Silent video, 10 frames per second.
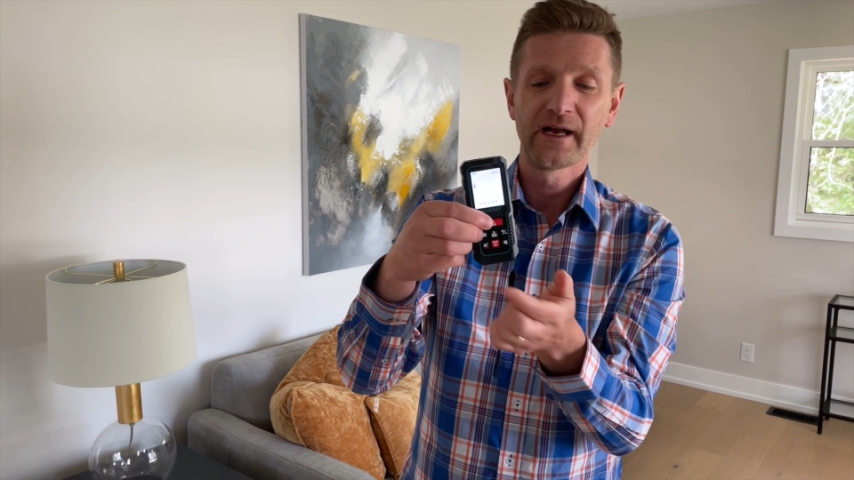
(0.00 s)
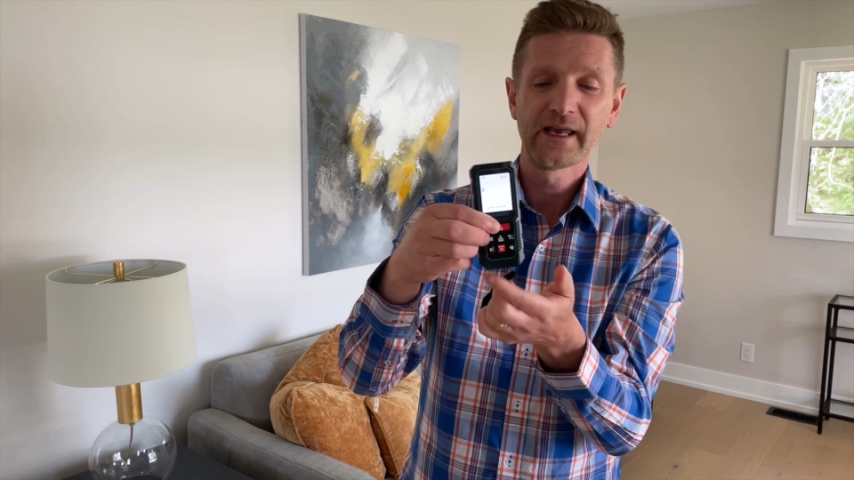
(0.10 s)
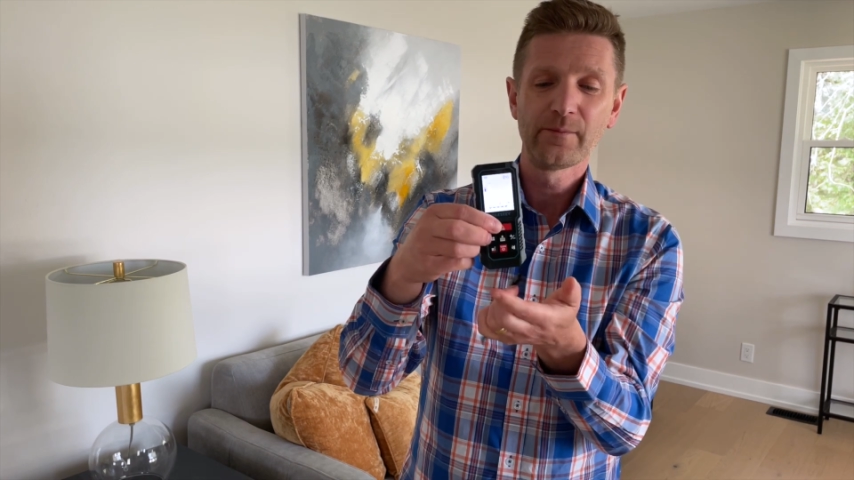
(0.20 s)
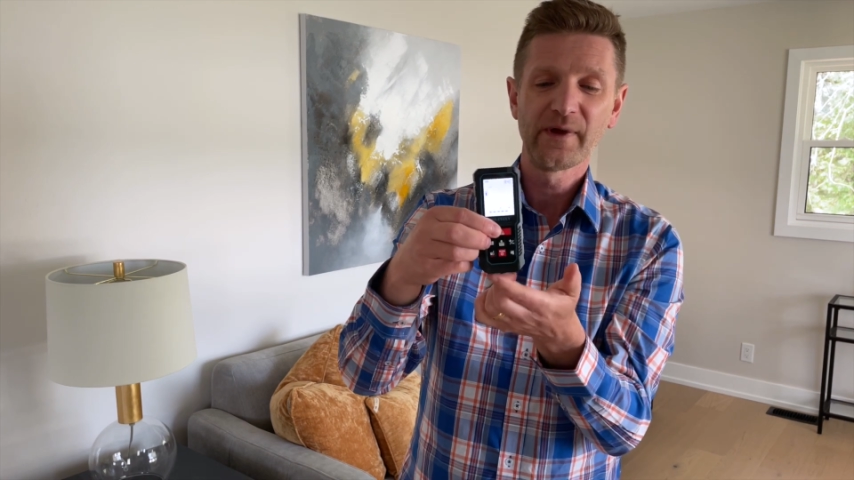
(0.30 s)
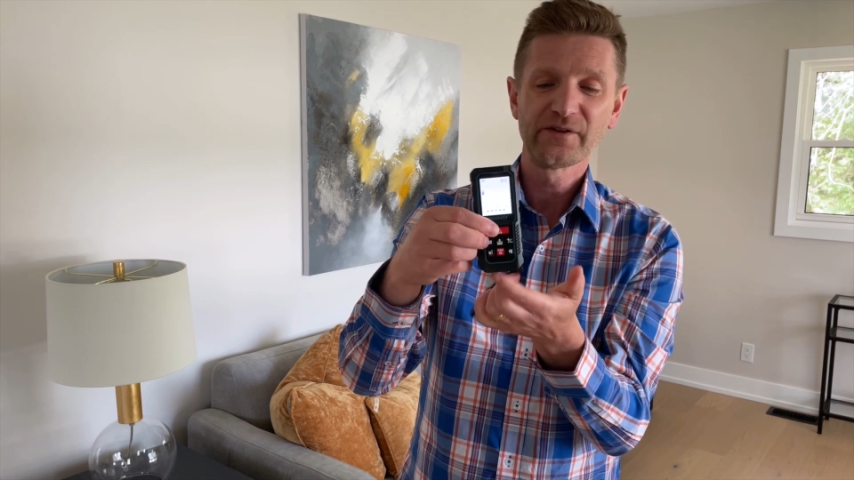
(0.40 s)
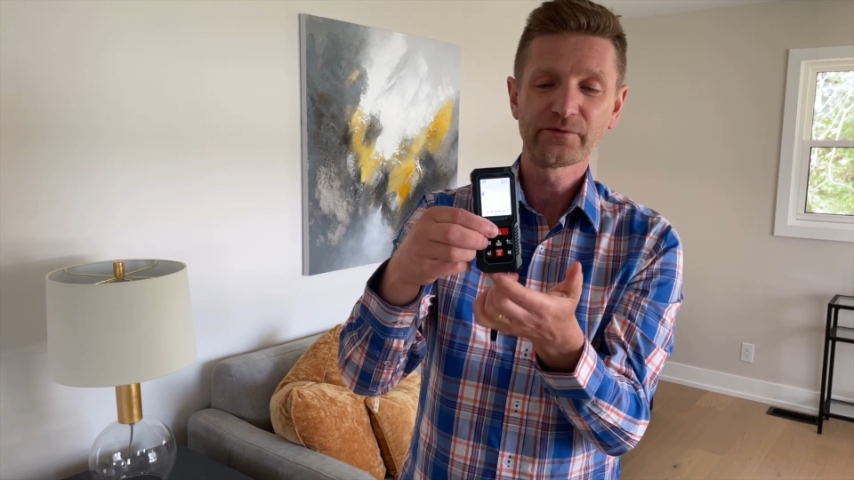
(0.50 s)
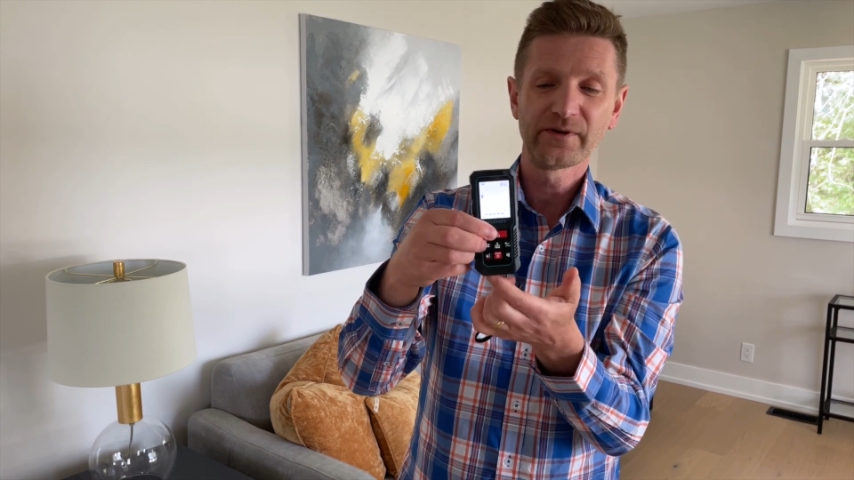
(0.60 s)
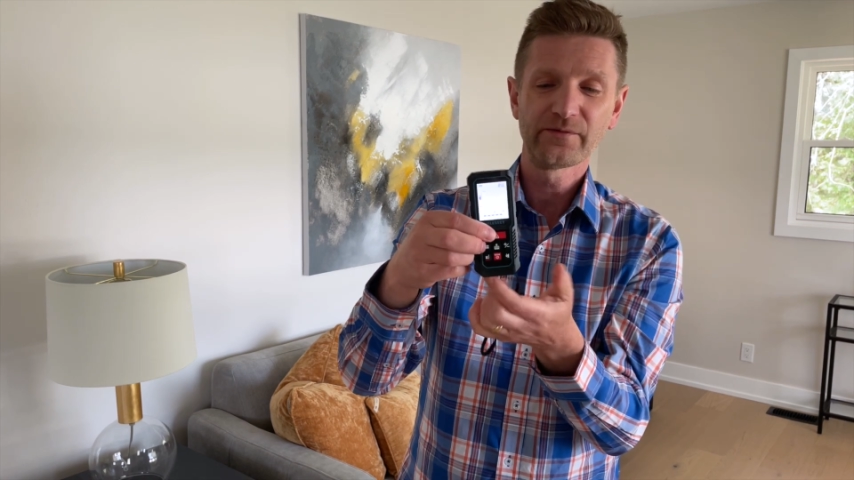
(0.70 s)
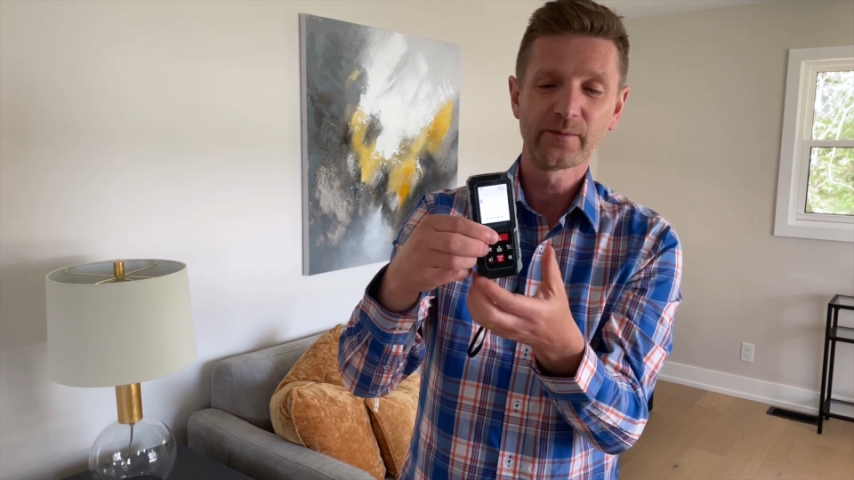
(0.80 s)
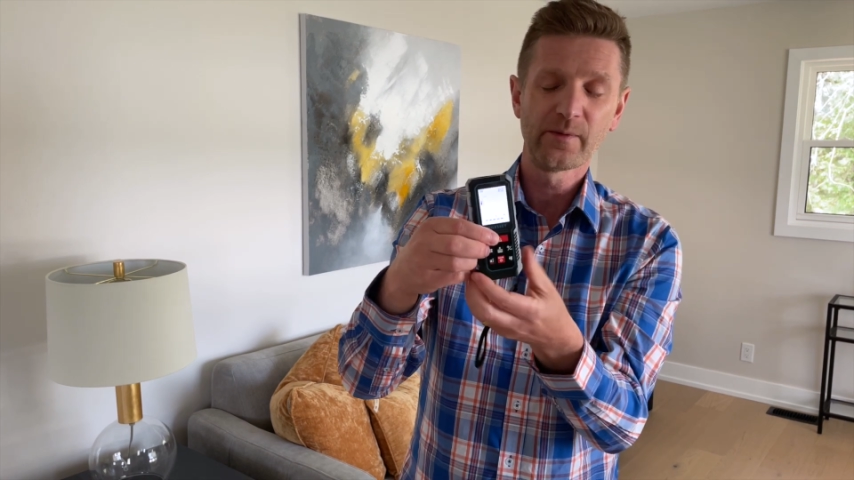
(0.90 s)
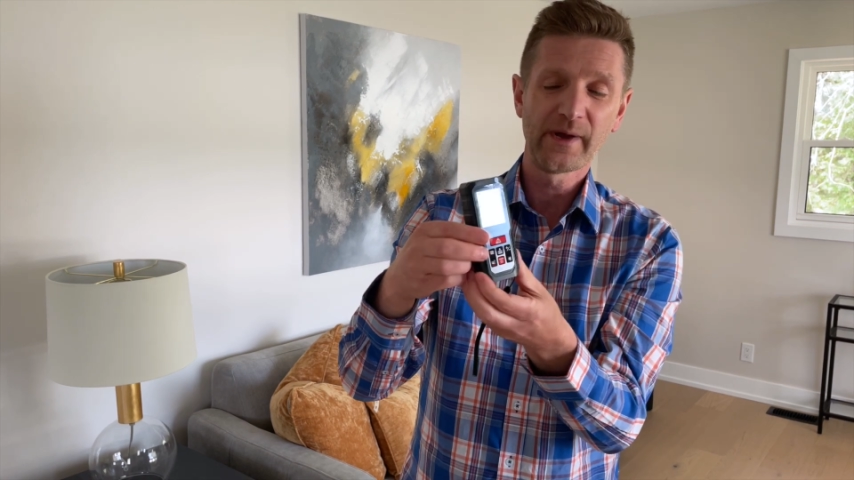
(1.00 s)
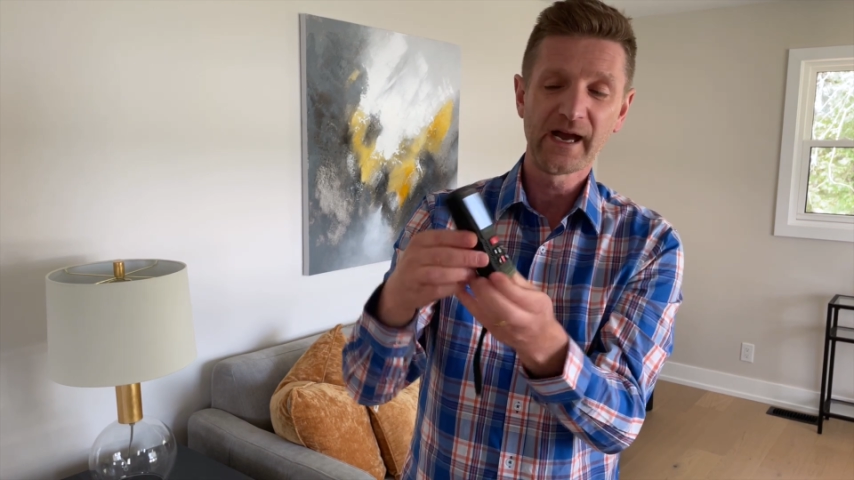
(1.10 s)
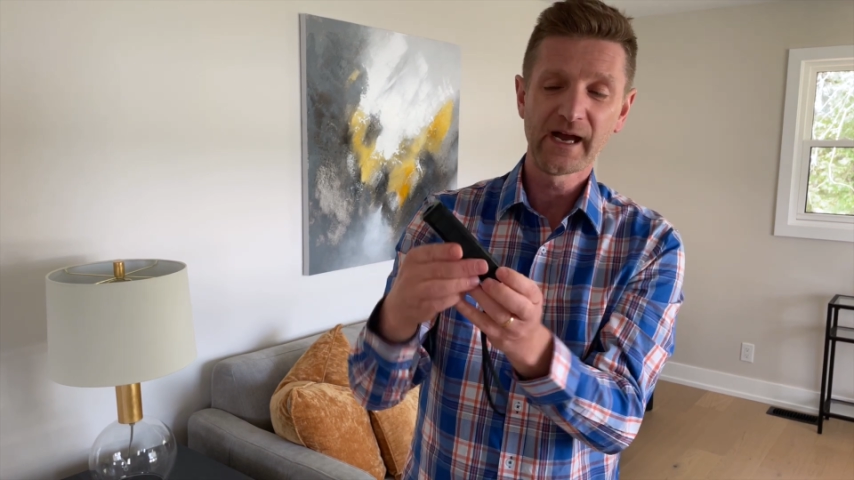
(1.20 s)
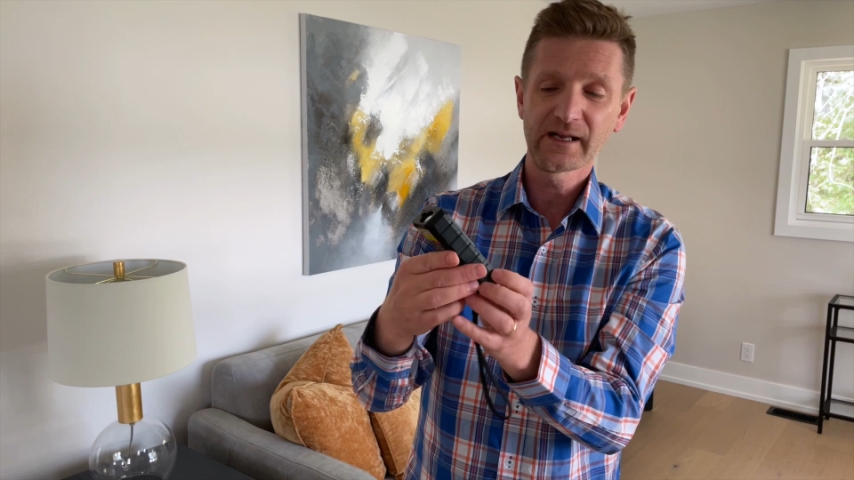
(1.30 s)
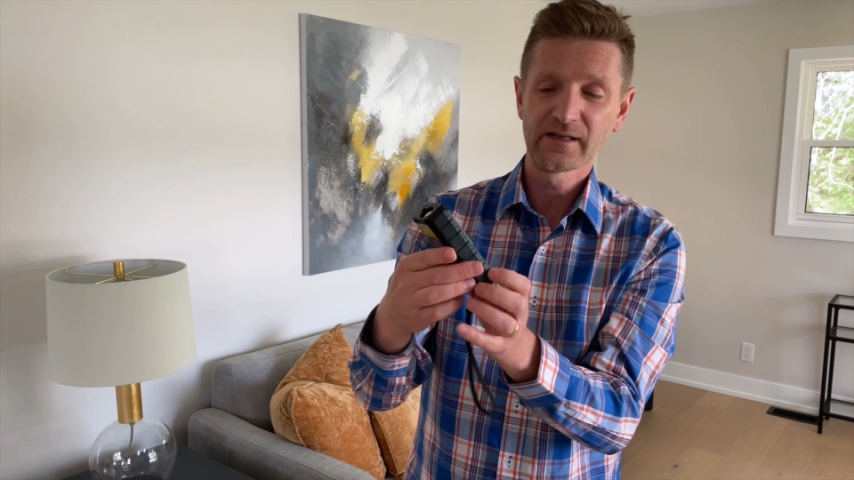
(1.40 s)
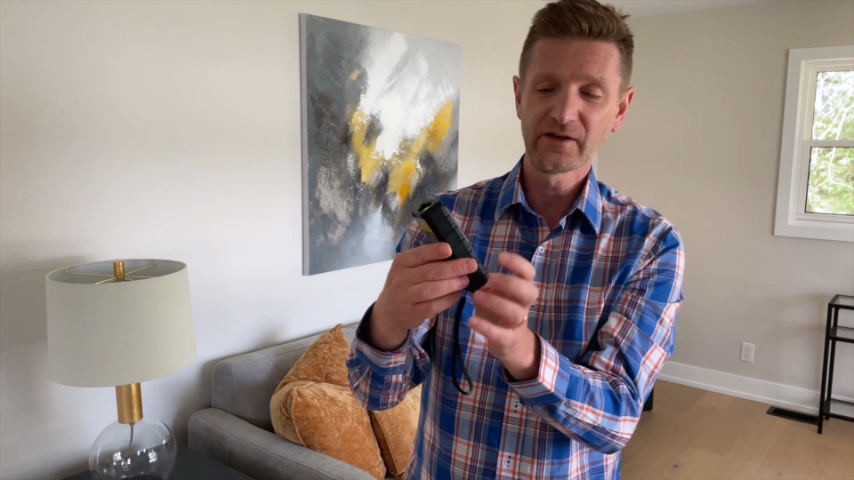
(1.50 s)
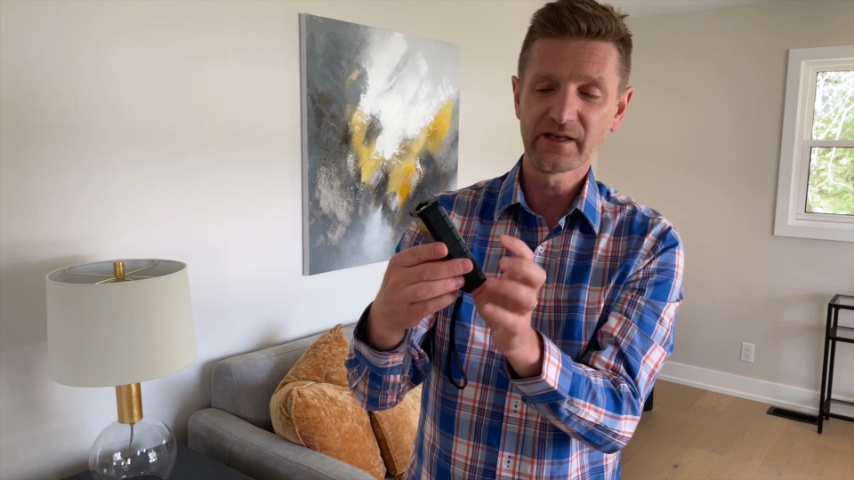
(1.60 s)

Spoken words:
Again, measuring from the back,